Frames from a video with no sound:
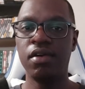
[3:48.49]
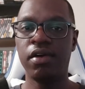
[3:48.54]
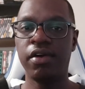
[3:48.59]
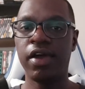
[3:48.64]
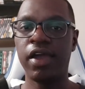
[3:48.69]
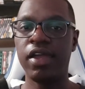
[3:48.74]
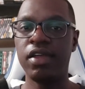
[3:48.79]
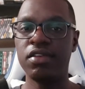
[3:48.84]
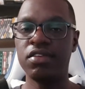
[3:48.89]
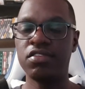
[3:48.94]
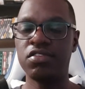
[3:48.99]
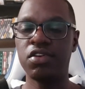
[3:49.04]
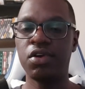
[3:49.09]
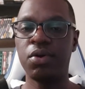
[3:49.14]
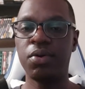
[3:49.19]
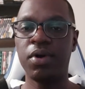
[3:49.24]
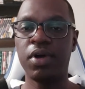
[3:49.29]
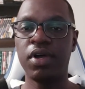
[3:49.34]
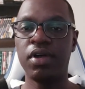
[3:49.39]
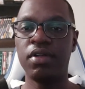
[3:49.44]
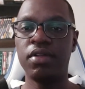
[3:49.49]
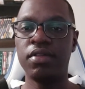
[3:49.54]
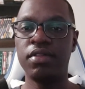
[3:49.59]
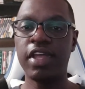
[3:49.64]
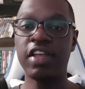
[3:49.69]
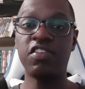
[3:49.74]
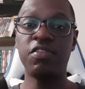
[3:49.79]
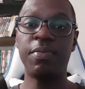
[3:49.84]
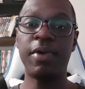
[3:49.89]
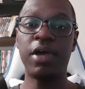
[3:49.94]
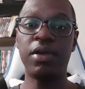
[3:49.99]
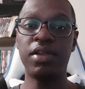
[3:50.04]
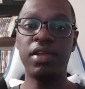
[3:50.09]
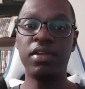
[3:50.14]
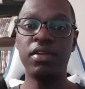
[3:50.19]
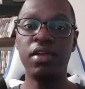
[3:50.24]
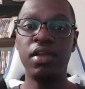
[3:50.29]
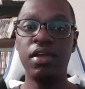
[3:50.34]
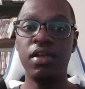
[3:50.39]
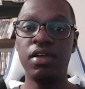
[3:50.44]
Alright, so that's about
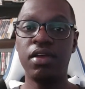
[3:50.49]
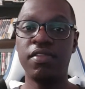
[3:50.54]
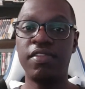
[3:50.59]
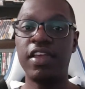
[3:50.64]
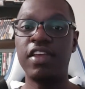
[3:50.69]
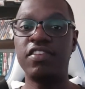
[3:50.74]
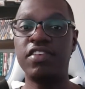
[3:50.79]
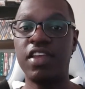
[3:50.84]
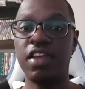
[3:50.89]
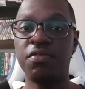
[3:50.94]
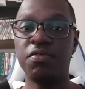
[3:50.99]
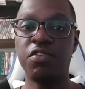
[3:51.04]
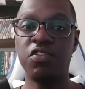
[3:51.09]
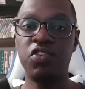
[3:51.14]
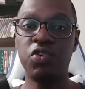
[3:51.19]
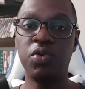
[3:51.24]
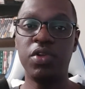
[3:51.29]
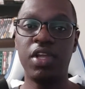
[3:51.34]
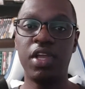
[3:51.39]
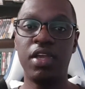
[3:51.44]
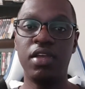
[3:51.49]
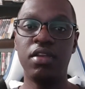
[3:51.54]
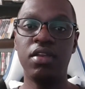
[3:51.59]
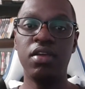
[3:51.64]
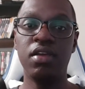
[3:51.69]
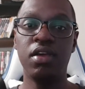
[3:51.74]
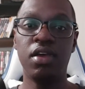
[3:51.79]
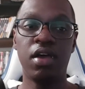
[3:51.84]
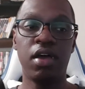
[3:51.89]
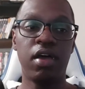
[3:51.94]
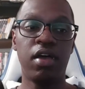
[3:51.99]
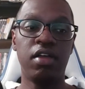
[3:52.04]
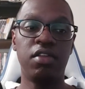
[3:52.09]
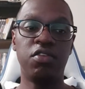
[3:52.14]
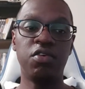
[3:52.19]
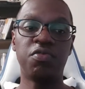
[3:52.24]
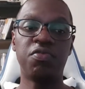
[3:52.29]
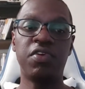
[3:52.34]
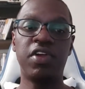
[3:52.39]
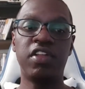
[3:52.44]
it. Thanks again for tuning in.
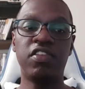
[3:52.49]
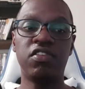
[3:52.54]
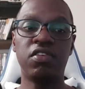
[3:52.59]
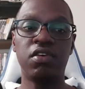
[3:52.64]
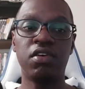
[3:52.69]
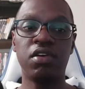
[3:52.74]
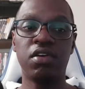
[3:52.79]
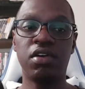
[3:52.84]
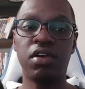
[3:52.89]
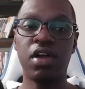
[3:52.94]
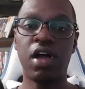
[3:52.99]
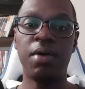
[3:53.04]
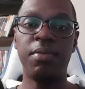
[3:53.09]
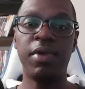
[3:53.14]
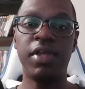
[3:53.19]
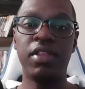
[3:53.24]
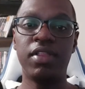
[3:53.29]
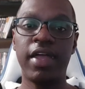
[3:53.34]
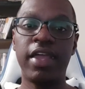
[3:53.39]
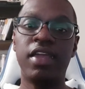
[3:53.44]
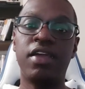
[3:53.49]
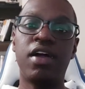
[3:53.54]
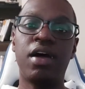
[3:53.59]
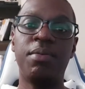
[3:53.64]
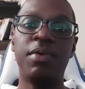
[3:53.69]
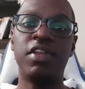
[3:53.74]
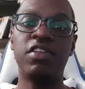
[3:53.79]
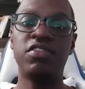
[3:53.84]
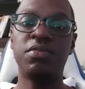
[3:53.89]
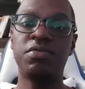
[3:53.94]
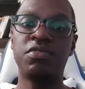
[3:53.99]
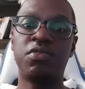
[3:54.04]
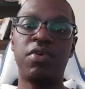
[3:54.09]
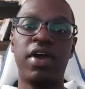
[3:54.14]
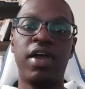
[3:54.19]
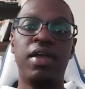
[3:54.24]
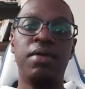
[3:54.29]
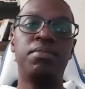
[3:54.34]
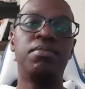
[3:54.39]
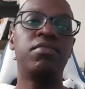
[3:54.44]
Don't forget to comment, and
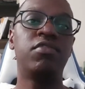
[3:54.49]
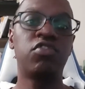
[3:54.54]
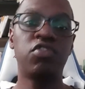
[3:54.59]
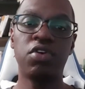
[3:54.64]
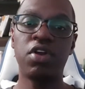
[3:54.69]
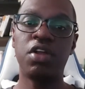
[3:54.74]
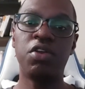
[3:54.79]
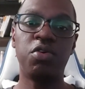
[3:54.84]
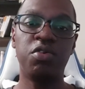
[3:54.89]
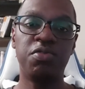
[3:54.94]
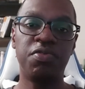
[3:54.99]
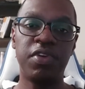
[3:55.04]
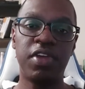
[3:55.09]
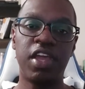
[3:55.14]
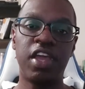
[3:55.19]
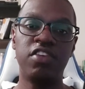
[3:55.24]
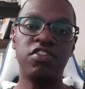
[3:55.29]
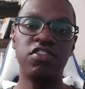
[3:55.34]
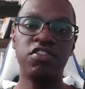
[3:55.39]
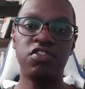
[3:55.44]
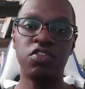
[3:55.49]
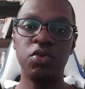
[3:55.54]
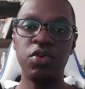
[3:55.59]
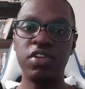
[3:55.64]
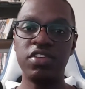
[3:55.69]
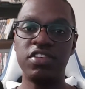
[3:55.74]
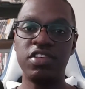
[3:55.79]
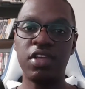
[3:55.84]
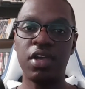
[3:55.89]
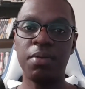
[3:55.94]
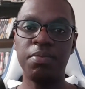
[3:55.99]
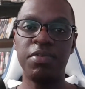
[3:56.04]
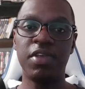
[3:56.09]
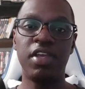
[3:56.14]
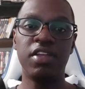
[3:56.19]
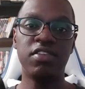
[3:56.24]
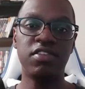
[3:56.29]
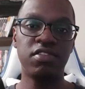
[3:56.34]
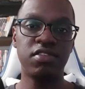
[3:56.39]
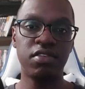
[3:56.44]
subscribe. Turn on notifications so you can see
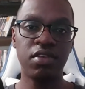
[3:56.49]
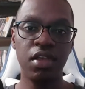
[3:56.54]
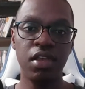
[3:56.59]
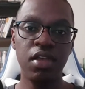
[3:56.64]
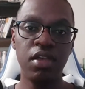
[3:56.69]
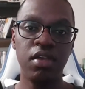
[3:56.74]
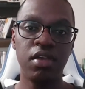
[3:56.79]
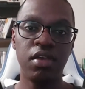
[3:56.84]
updates